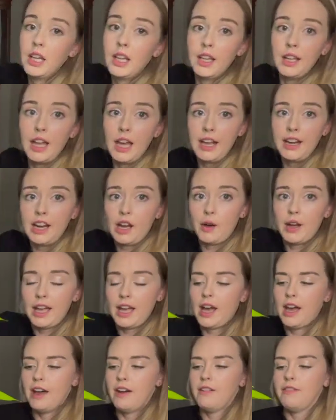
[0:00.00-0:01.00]
and now I
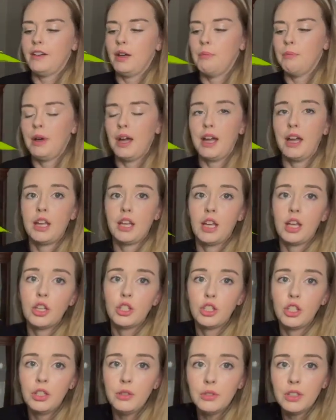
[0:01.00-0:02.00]
have my
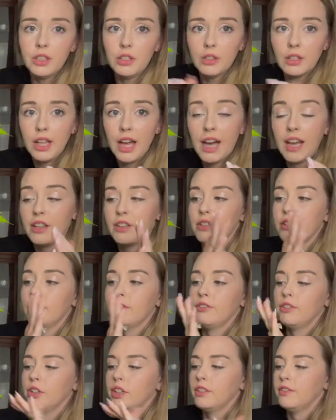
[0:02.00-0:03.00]
cute little glass
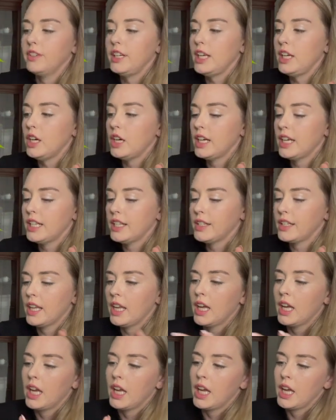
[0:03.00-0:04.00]
full of neons,
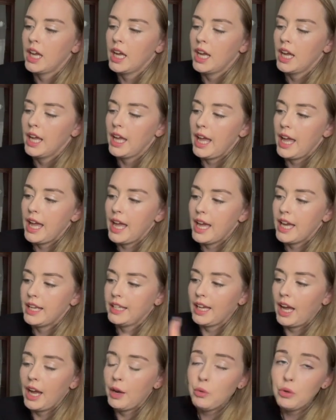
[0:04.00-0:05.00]
and
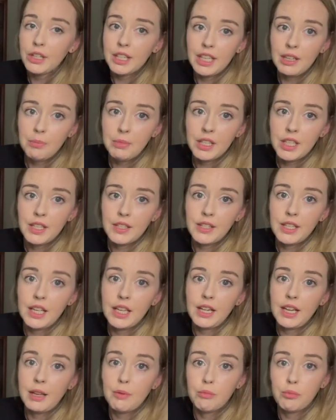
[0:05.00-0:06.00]
I will keep this in
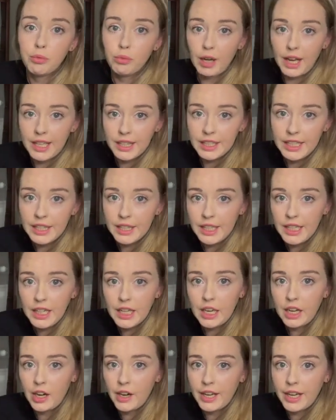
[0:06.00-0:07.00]
a brightly lit
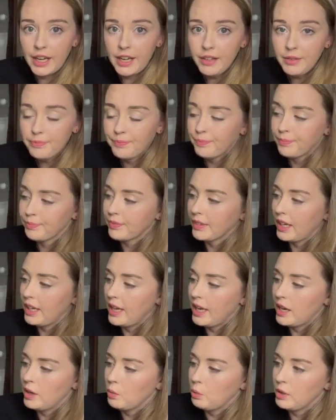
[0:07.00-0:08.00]
area,
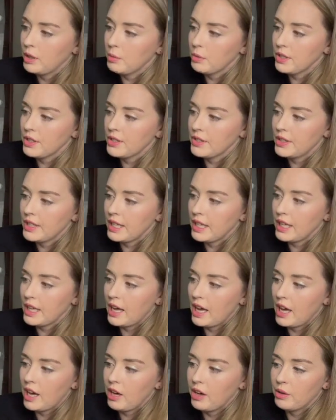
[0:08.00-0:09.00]
and we will see
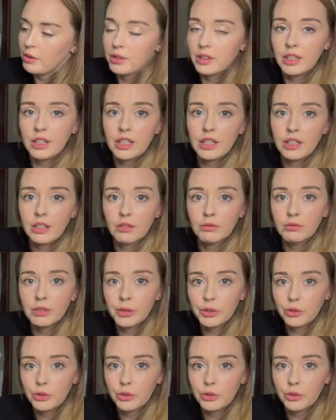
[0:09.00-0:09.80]
how the roots